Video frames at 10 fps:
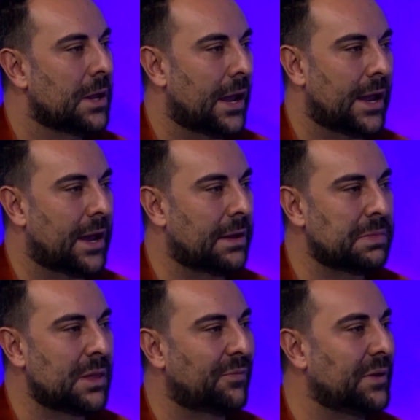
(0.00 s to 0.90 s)

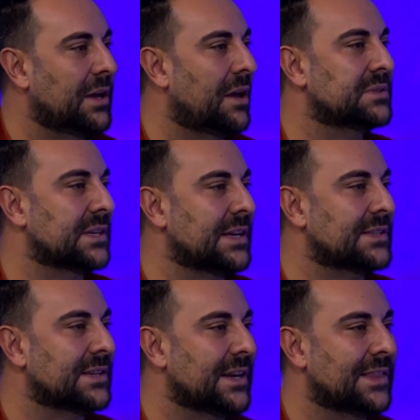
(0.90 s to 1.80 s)
Nothing comes
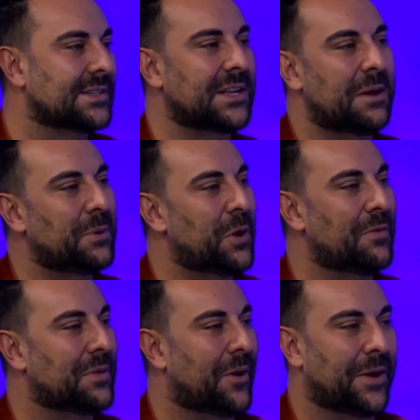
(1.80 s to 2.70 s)
easy. It doesn't happen
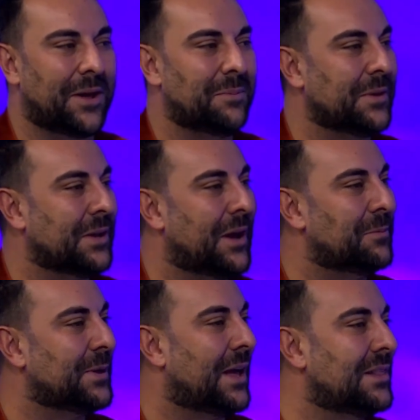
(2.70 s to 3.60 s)
overnight.
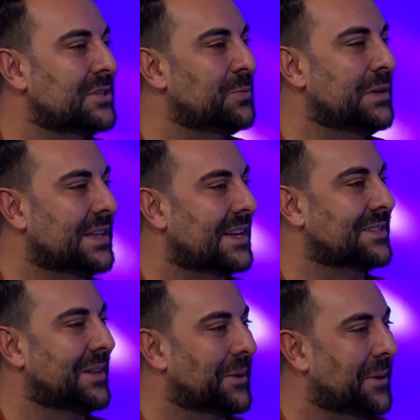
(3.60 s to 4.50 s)
Unless you win Tats
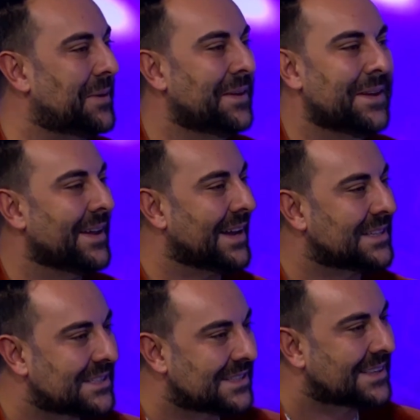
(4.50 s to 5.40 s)
Lotto, it
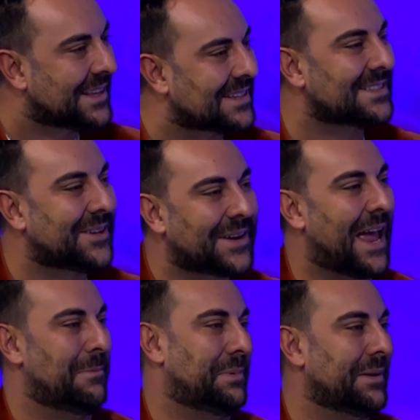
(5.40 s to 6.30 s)
just does not
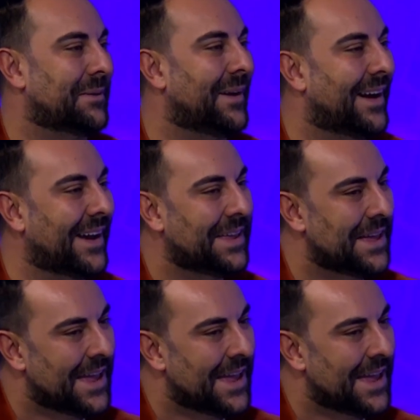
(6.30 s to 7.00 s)
happen, right?